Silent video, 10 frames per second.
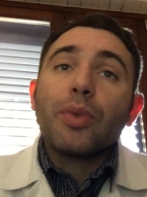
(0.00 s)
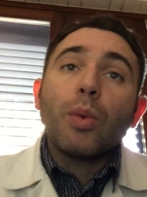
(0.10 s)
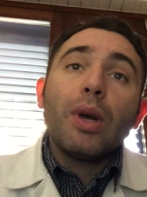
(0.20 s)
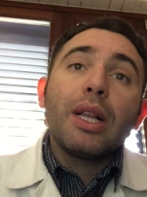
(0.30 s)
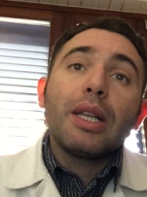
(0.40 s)

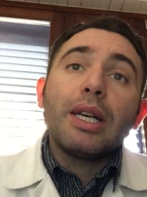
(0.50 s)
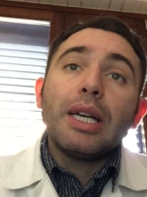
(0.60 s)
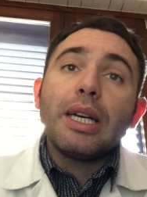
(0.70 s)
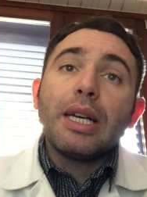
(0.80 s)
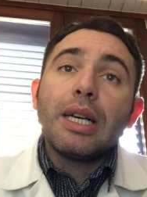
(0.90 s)
Well,
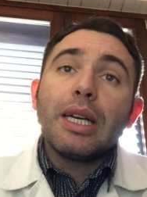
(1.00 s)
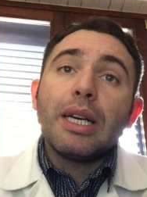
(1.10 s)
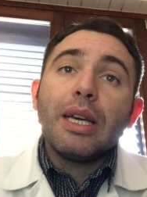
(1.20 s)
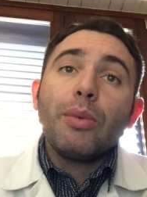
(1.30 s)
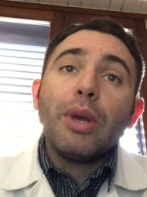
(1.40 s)

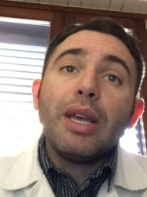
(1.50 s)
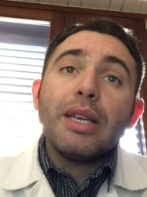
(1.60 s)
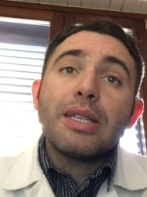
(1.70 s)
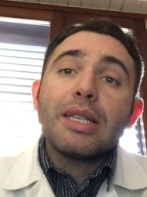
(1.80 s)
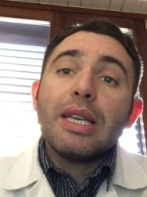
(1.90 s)
if
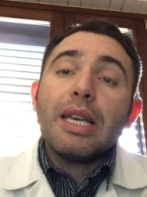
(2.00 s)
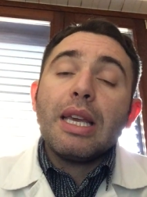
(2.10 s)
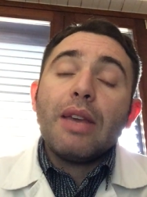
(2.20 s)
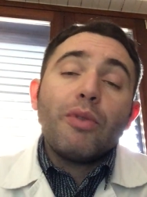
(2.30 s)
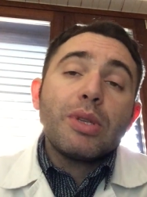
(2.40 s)
we
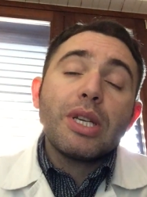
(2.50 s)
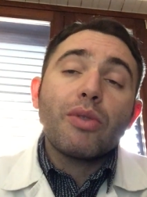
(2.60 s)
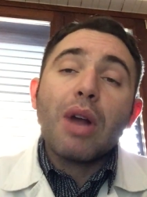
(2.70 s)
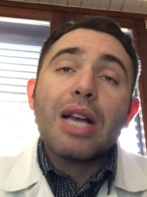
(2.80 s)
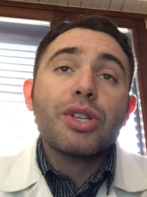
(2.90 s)
see
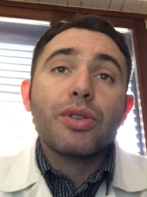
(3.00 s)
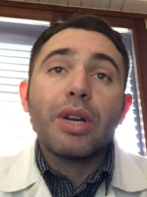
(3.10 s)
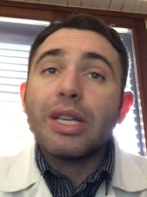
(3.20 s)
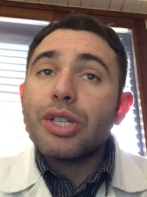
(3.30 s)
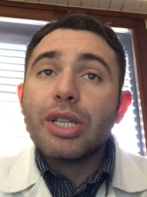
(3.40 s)
rash or
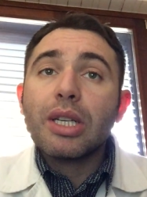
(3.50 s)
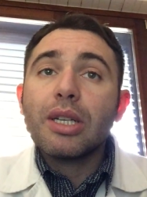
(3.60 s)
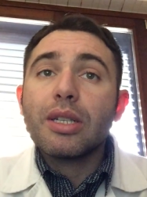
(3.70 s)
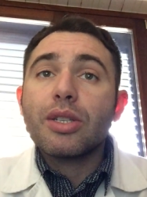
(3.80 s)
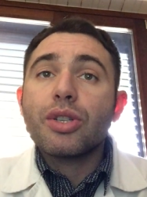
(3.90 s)
itching,
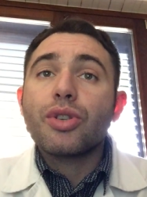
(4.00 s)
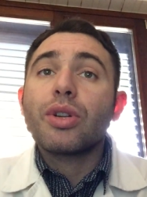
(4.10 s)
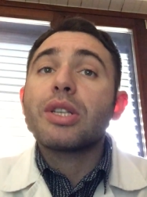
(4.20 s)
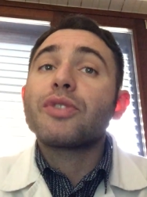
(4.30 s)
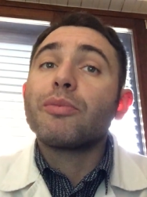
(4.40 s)

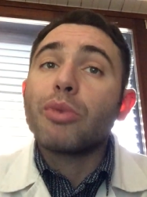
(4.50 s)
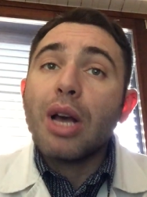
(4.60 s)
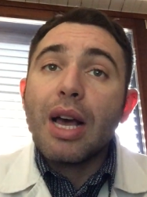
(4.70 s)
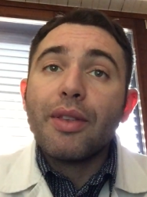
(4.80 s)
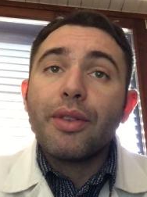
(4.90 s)
shortness of
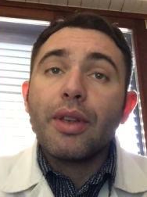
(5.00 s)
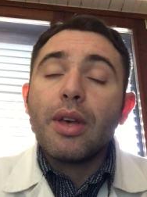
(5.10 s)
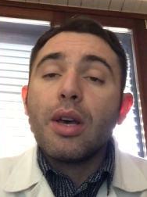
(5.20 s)
breath,